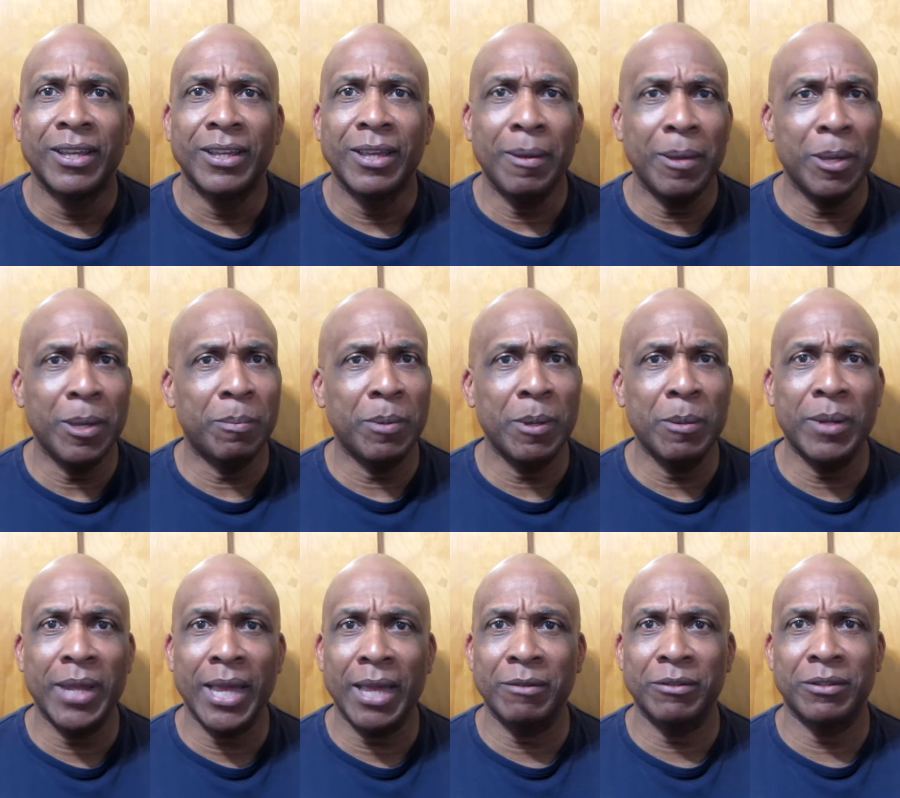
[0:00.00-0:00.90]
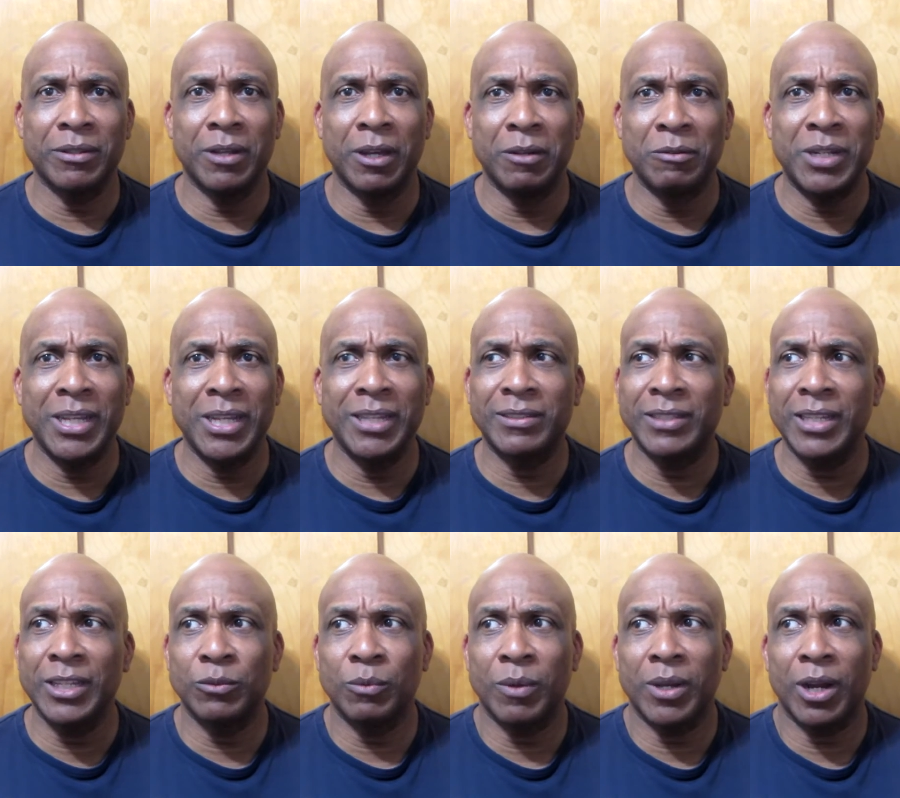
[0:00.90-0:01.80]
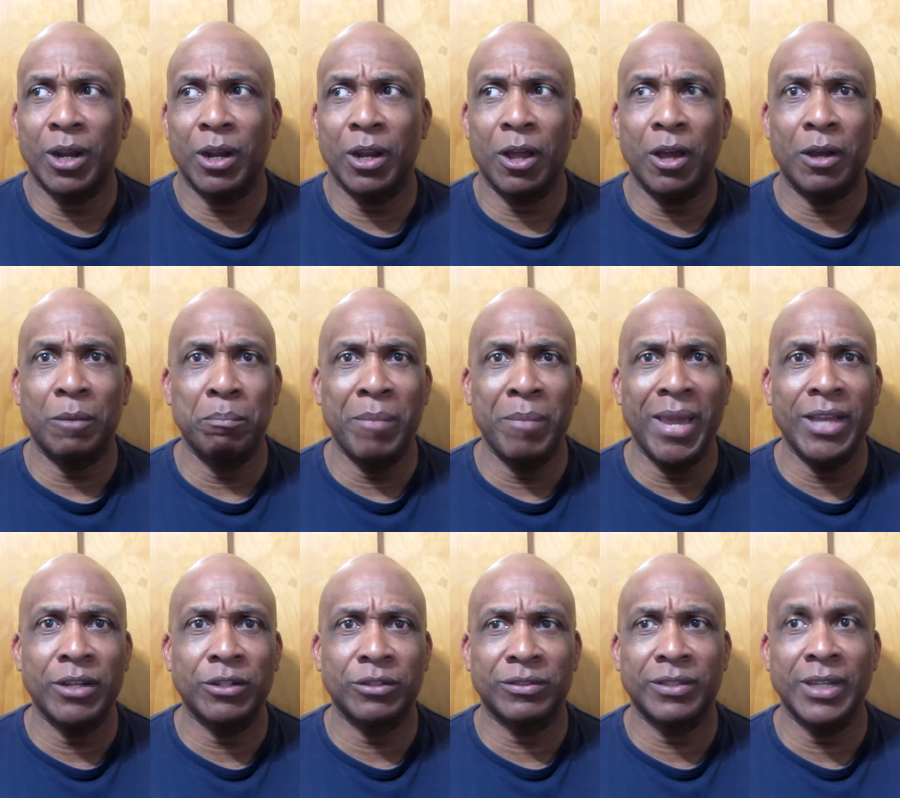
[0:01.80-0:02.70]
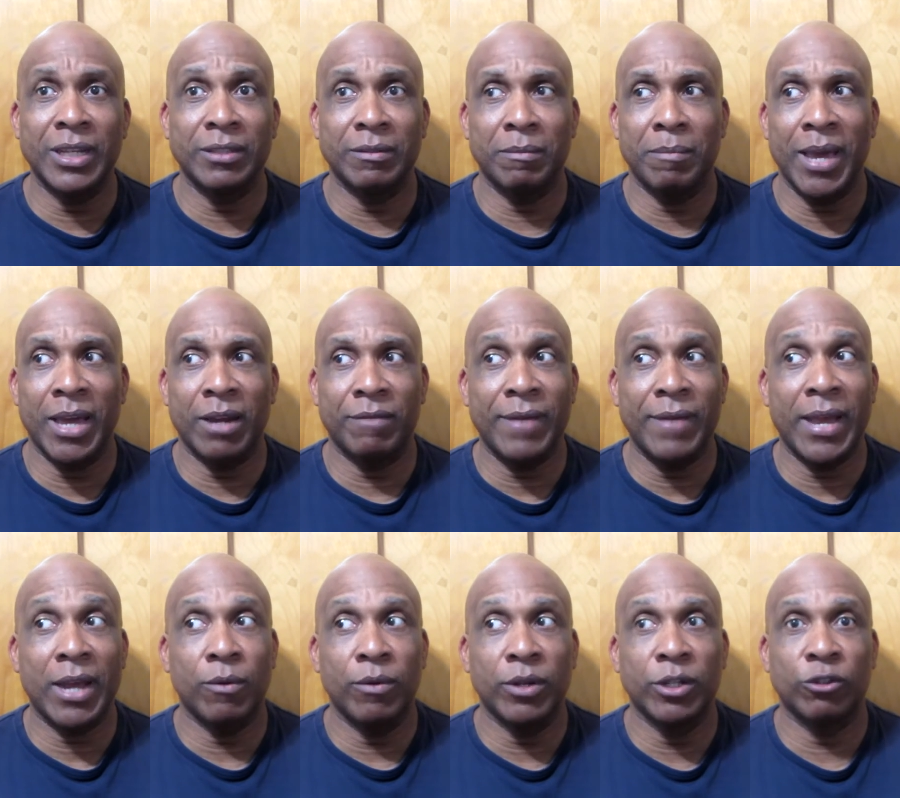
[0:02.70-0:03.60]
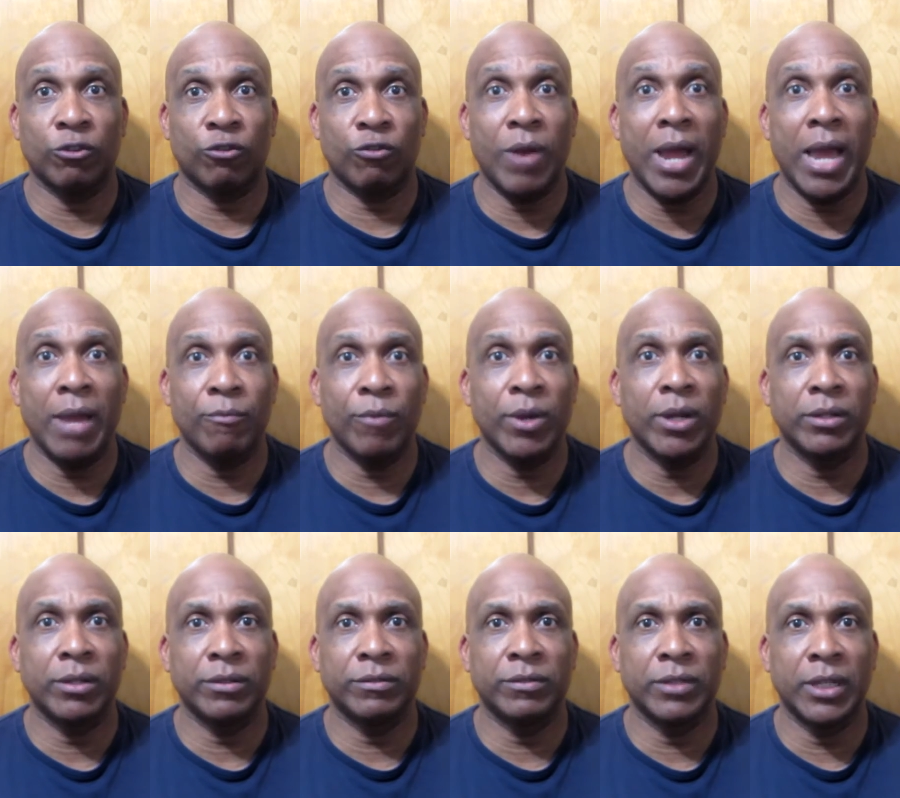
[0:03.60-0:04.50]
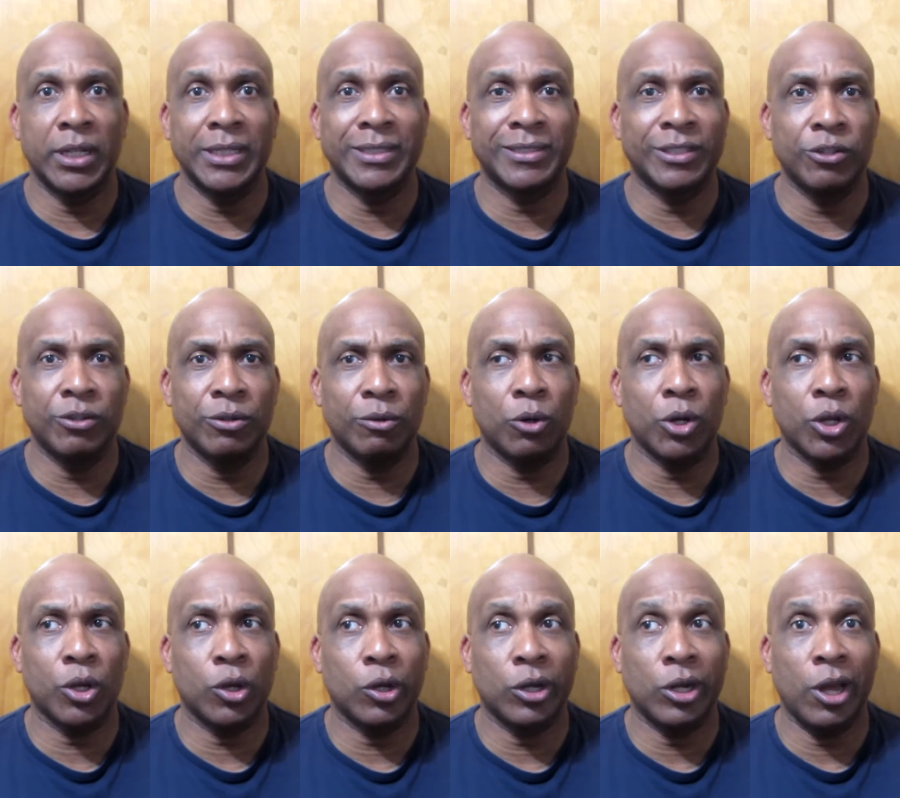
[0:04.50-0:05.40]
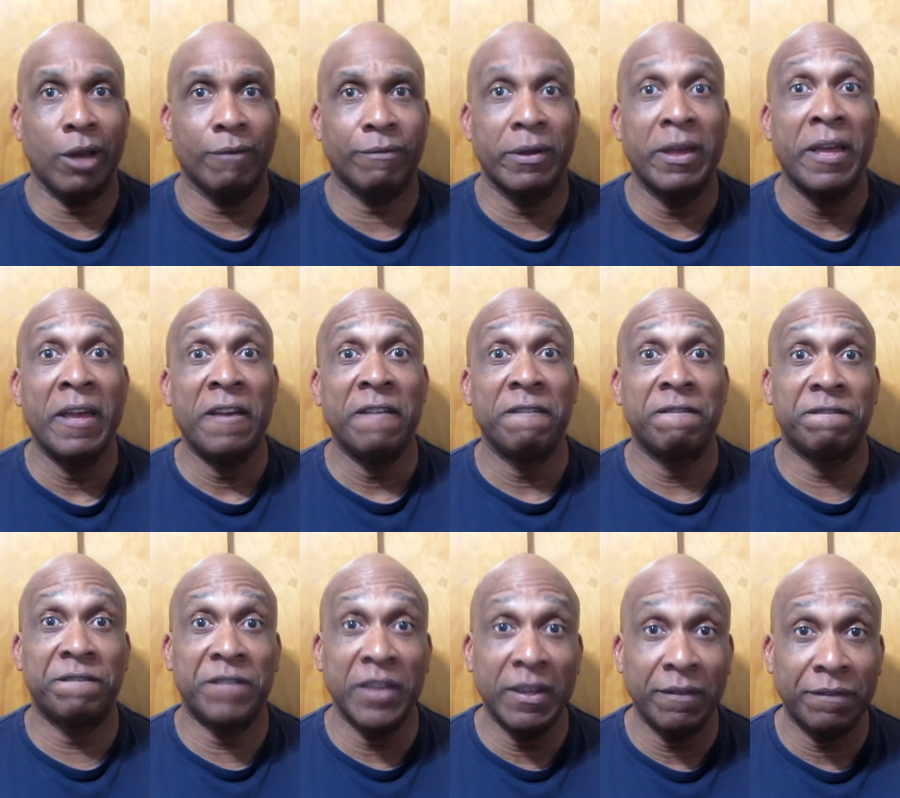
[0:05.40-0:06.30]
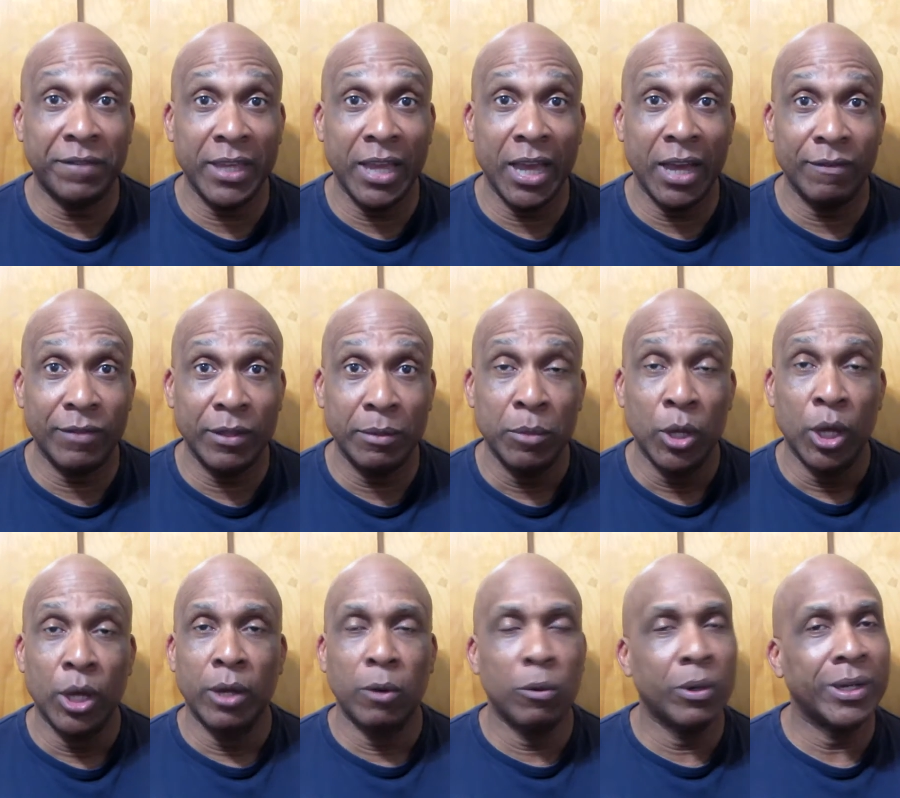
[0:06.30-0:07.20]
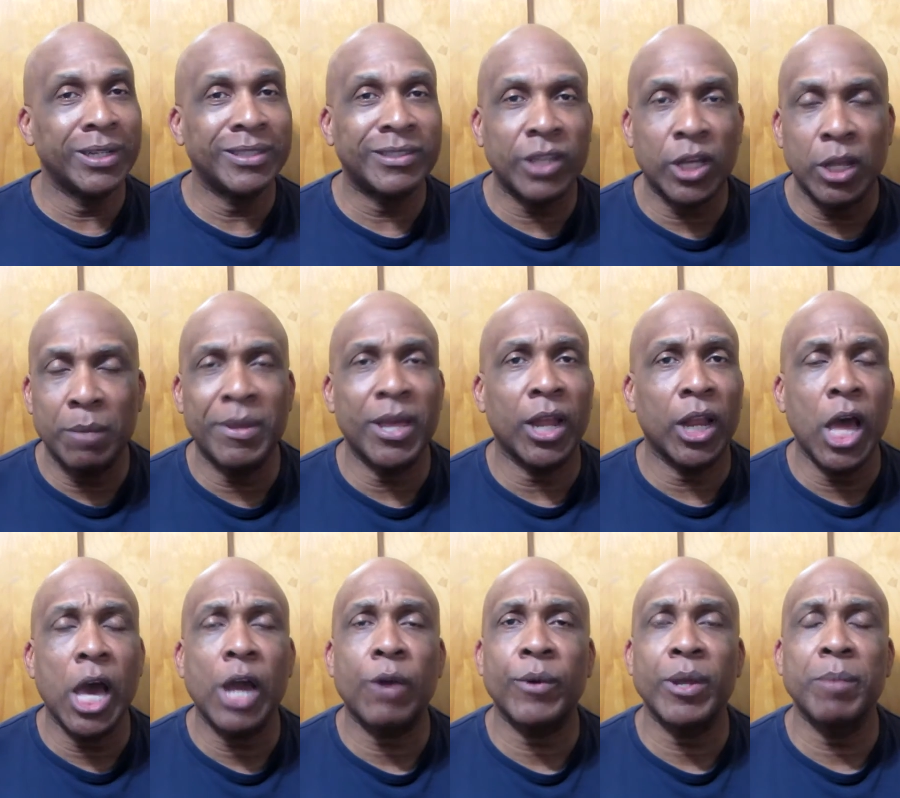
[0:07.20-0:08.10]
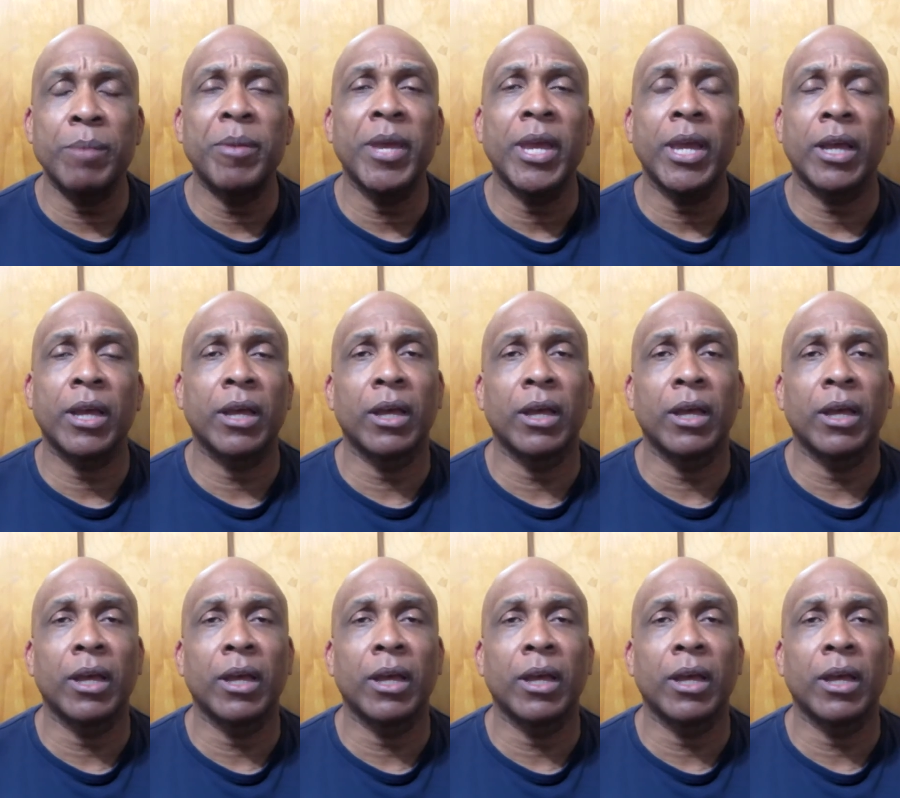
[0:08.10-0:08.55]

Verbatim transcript: I mean, people think DC is one of the lot major cities. As a matter of fact, one of the crime-riddled cities, and you're only going to offer 50 of them. What is it going to be a lottery pick?